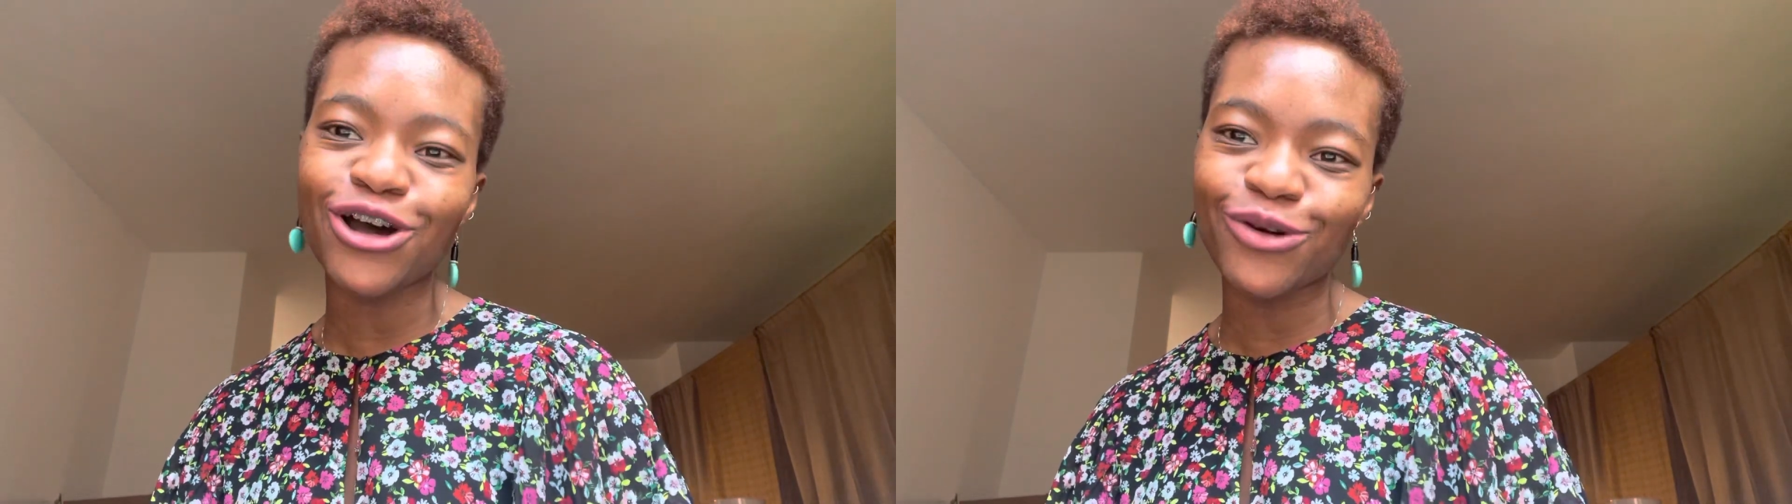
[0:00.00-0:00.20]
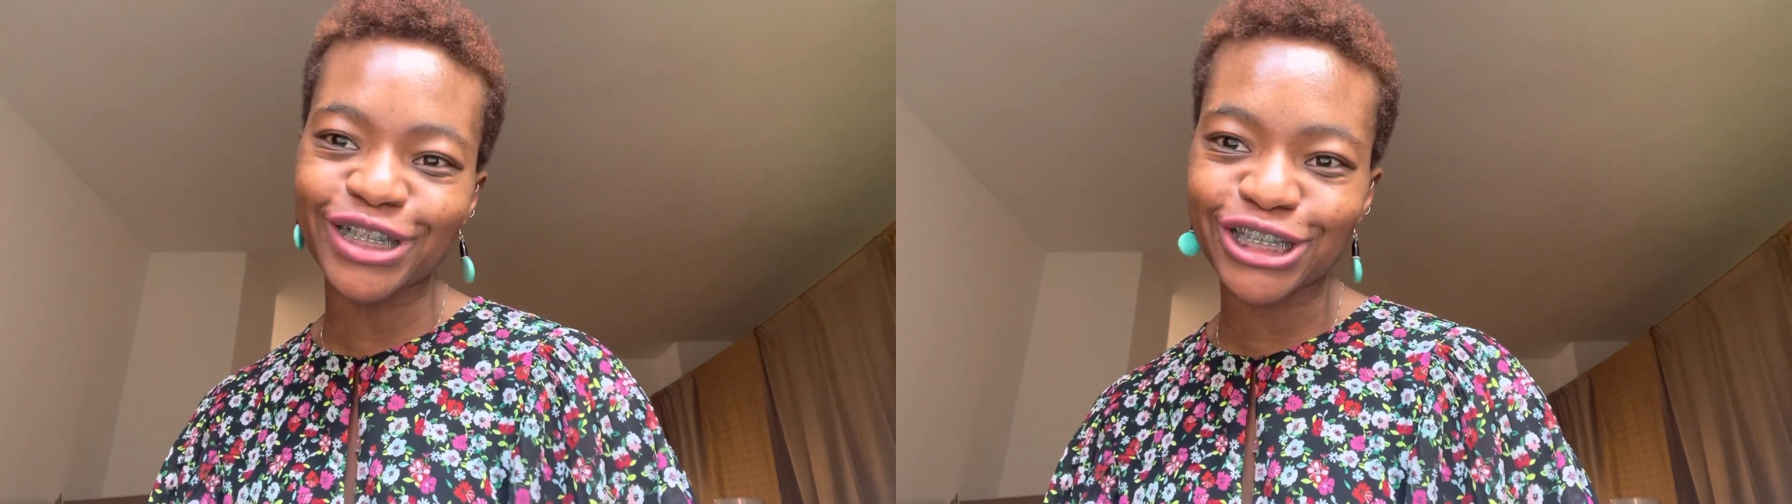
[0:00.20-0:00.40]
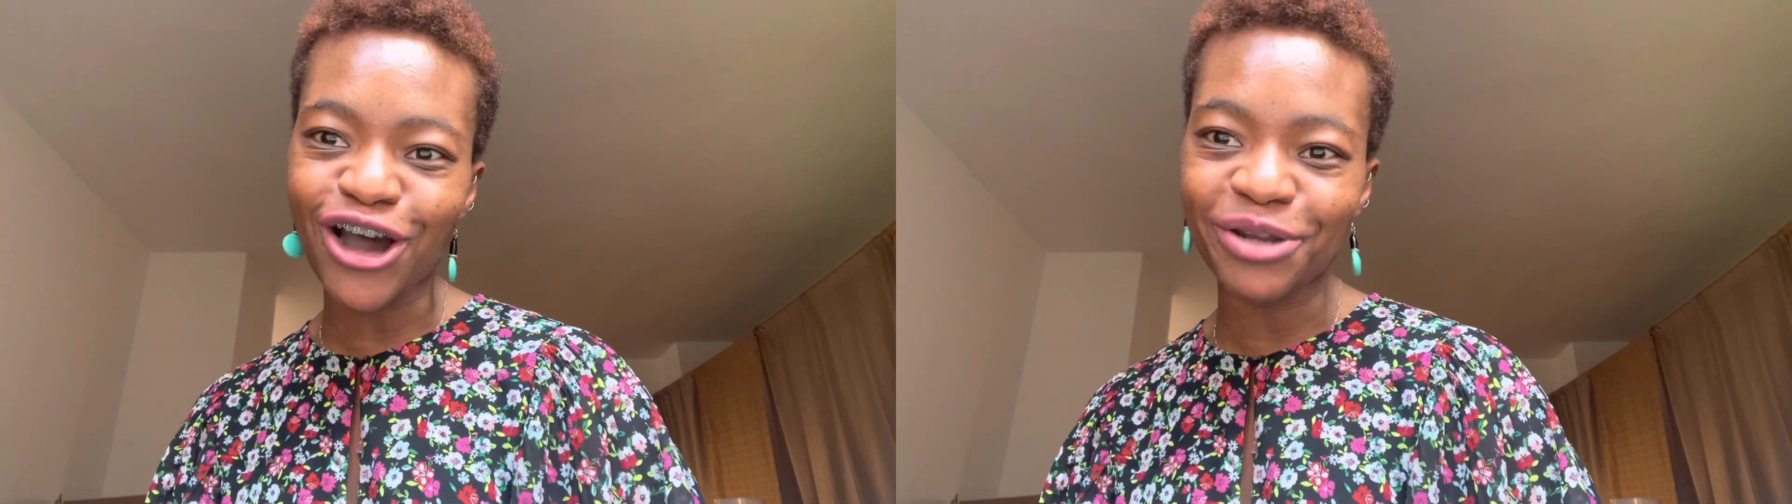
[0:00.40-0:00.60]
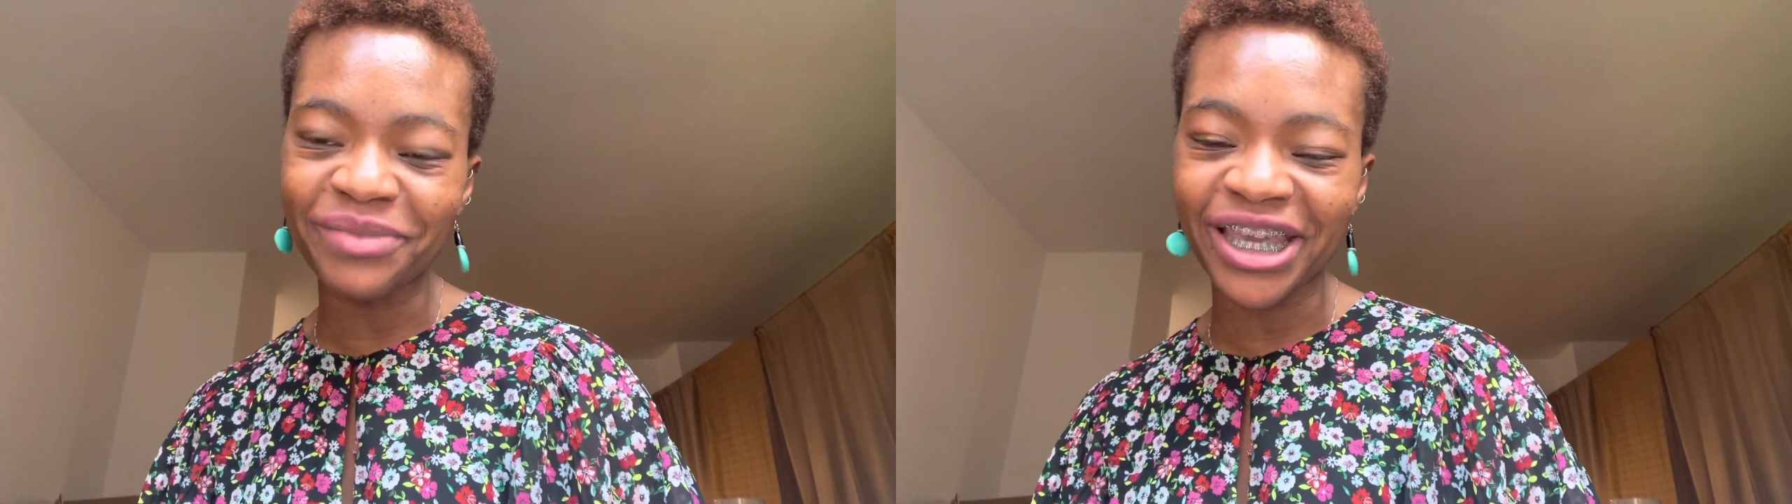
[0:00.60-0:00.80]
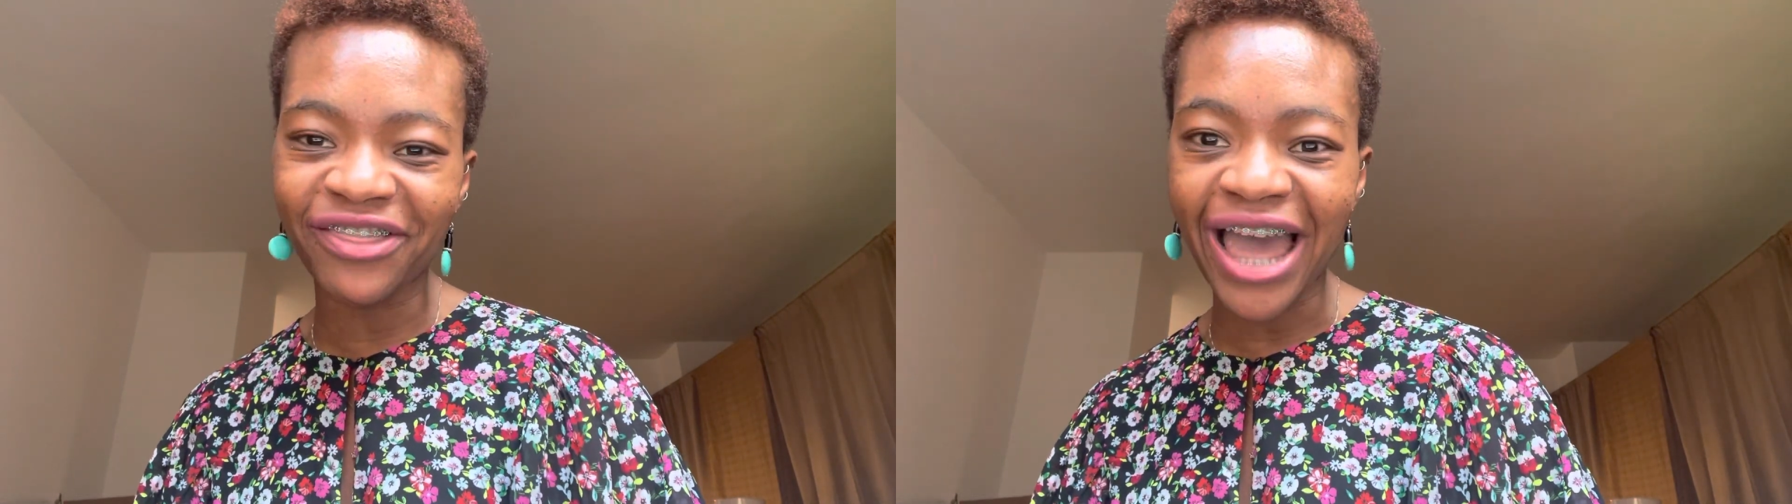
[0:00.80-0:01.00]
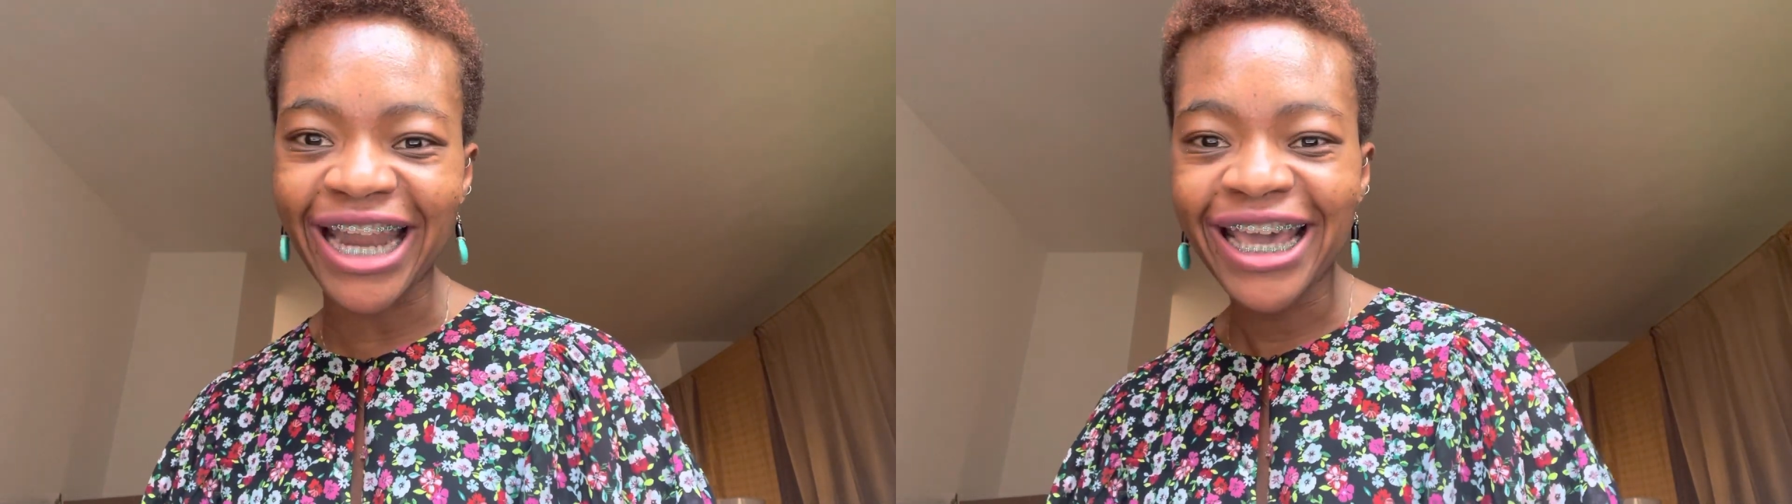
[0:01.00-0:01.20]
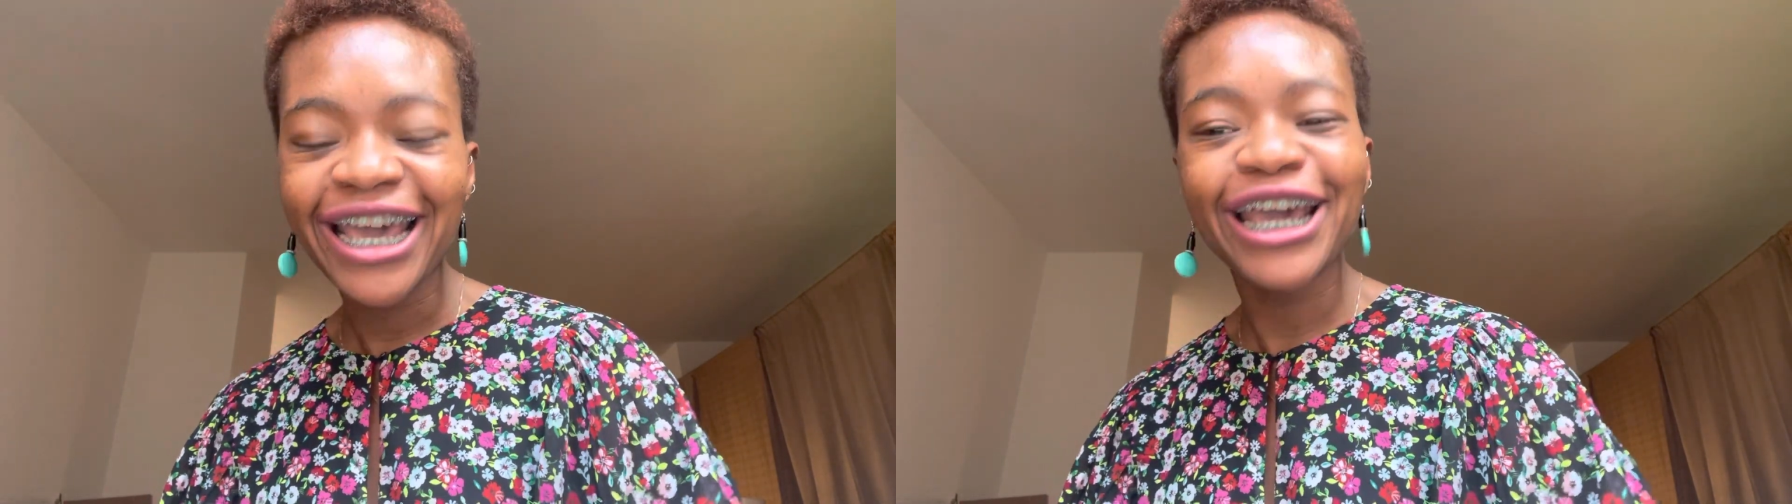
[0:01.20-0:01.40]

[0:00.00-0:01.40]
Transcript: always taught me that